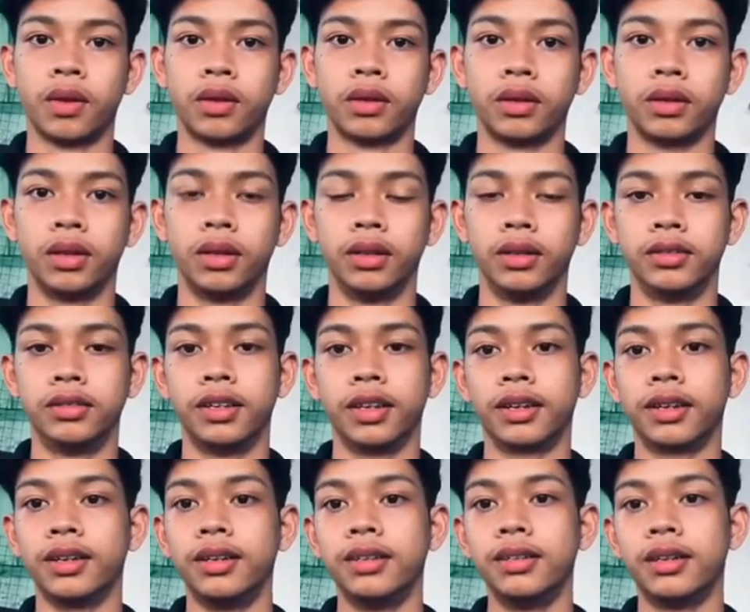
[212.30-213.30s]
Okay,
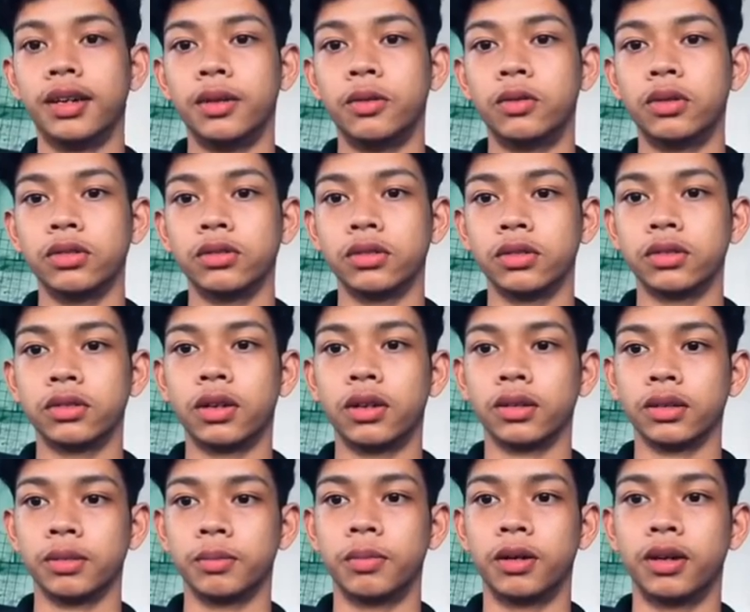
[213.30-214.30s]
secondly, I want to talk
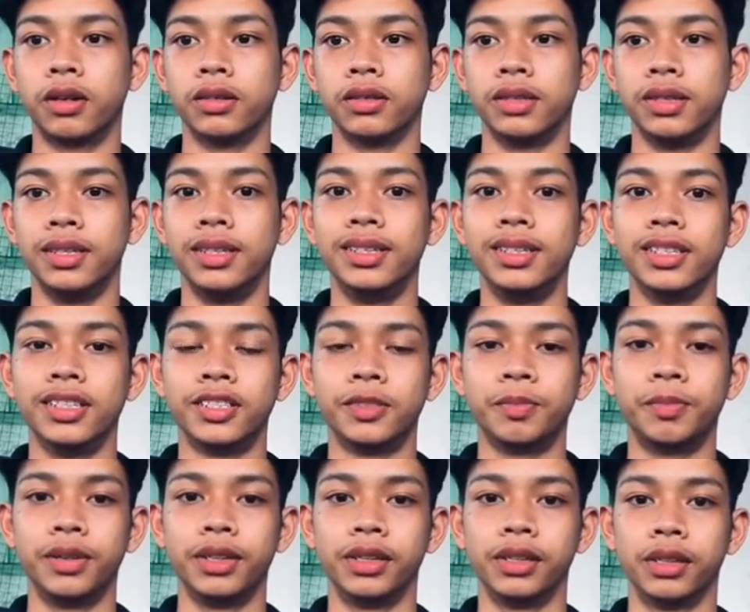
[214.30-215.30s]
about linear
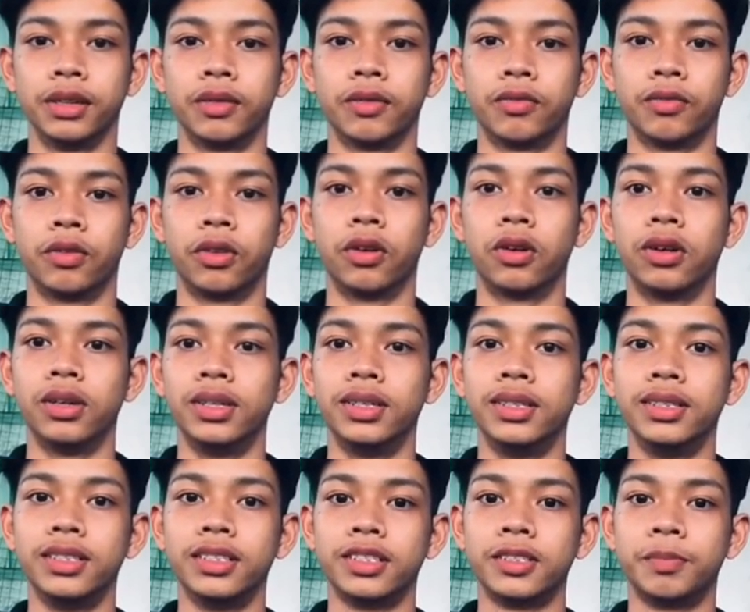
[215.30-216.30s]
spring. For
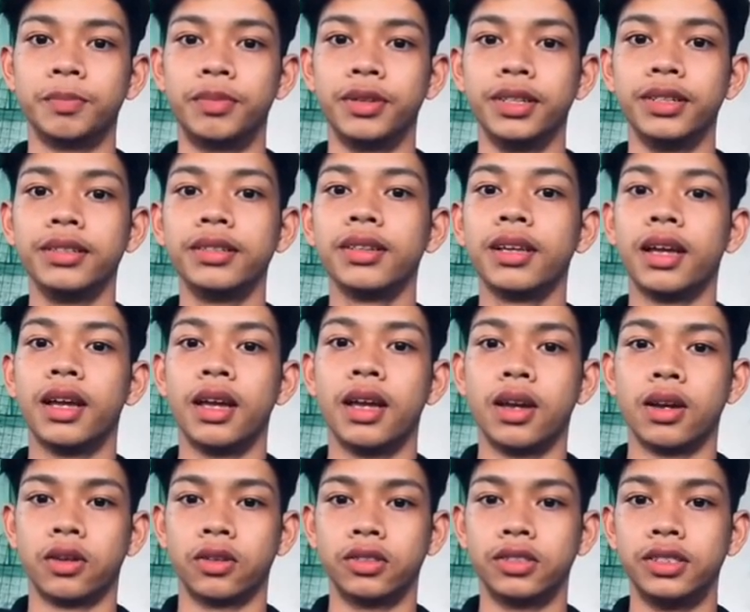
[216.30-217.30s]
linear spring,
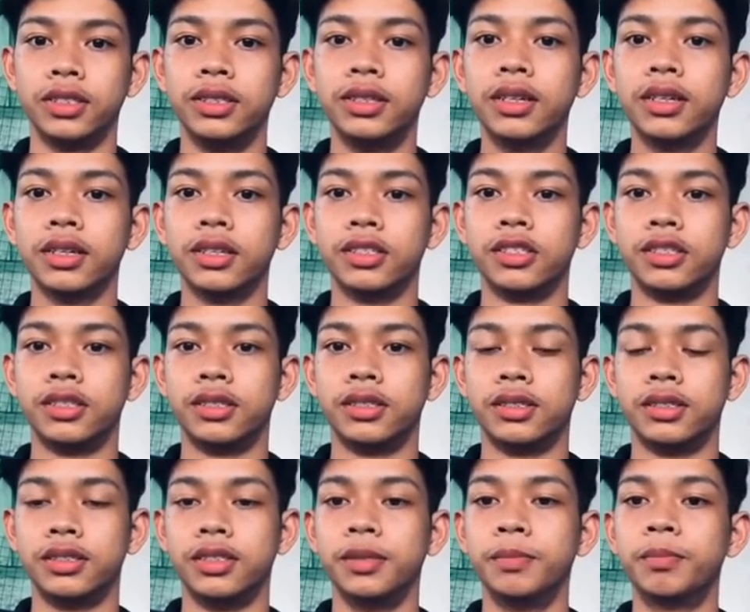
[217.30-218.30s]
consider a
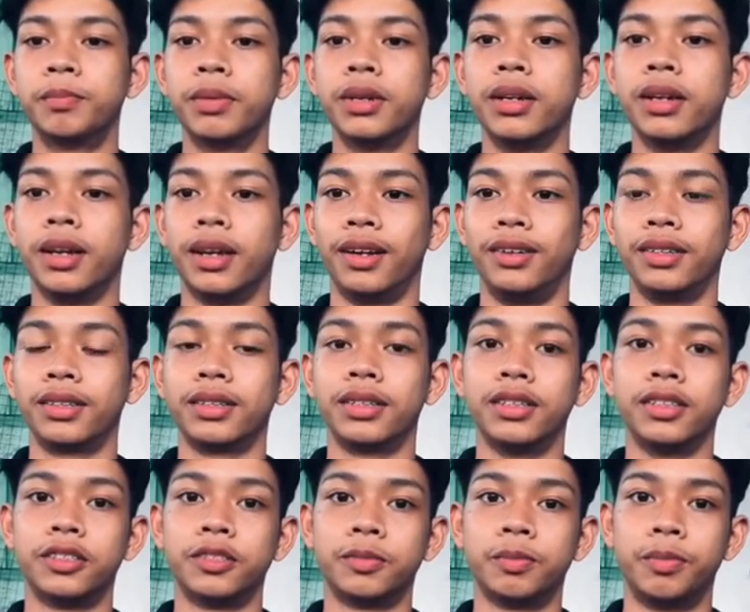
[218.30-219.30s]
simple
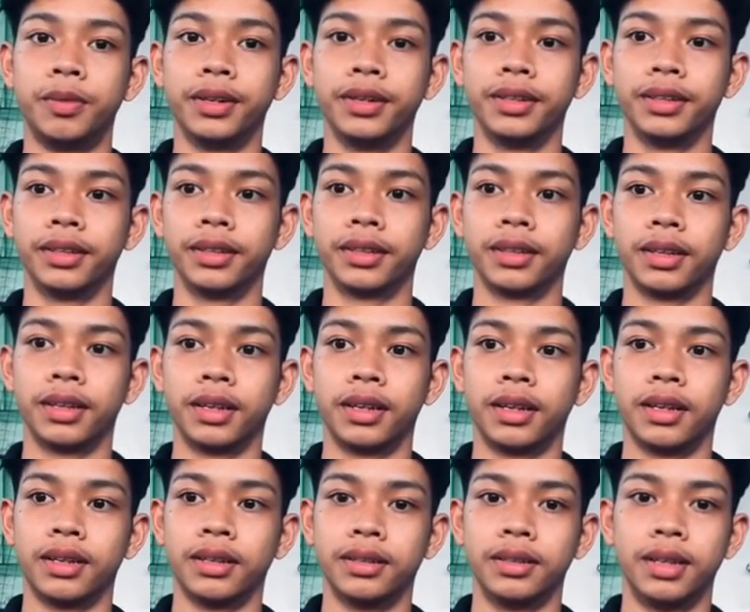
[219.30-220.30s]
helical spring
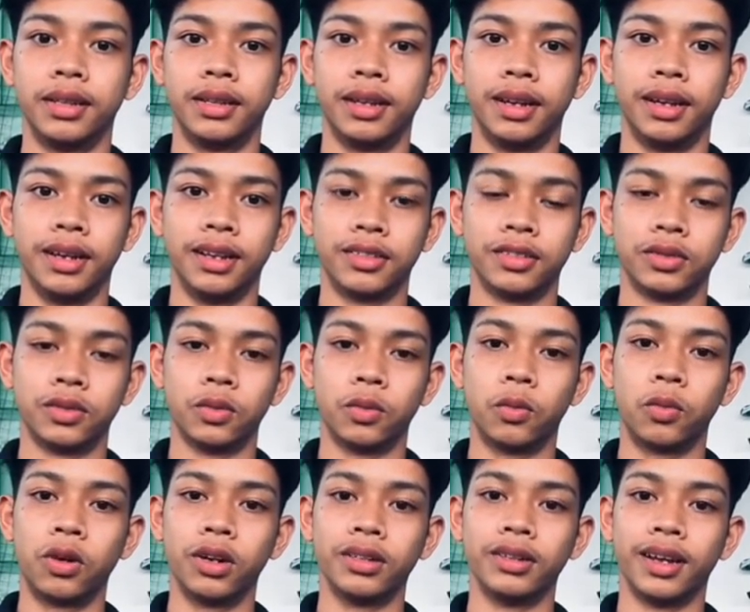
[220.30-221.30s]
that has
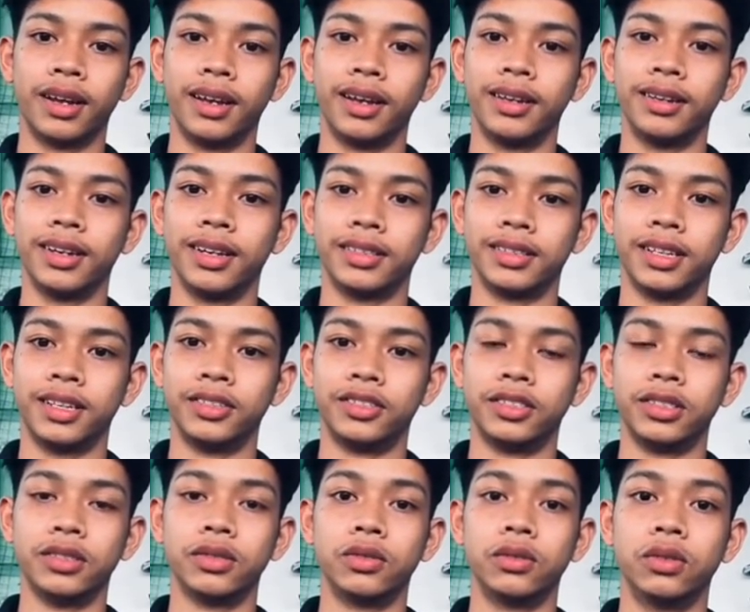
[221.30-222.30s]
one end
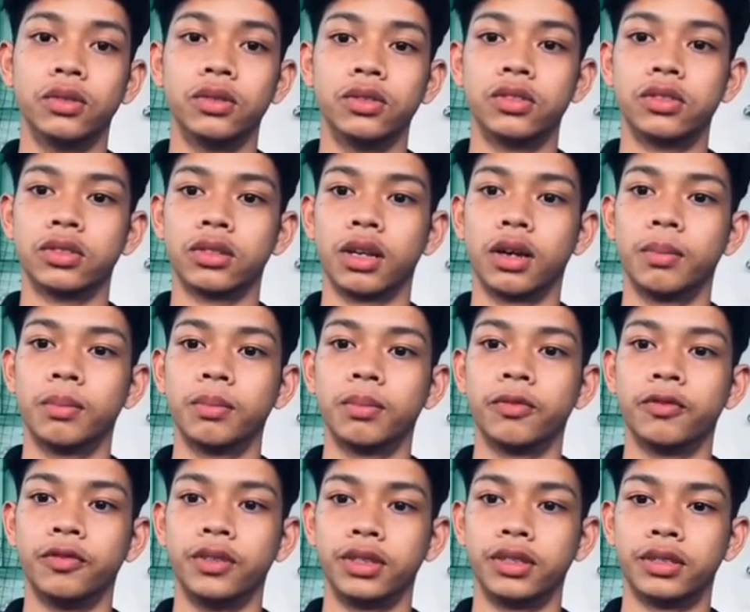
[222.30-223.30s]
attached to some
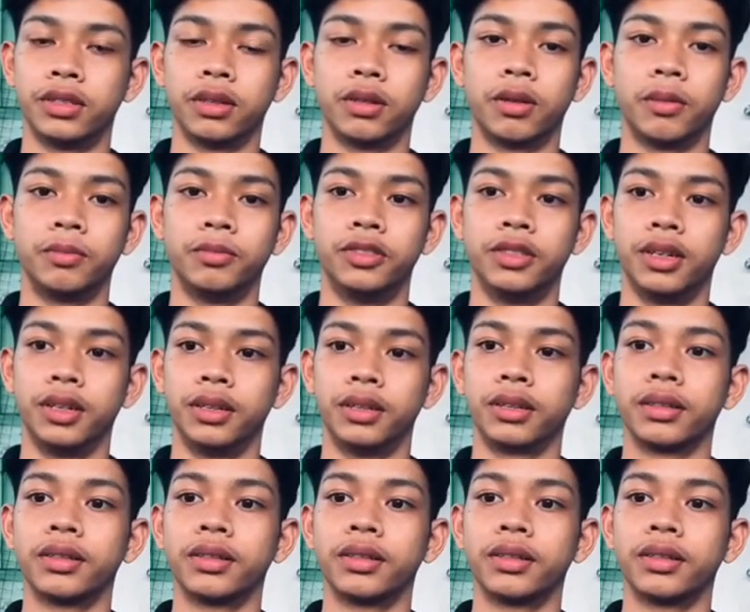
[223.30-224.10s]
fixed object,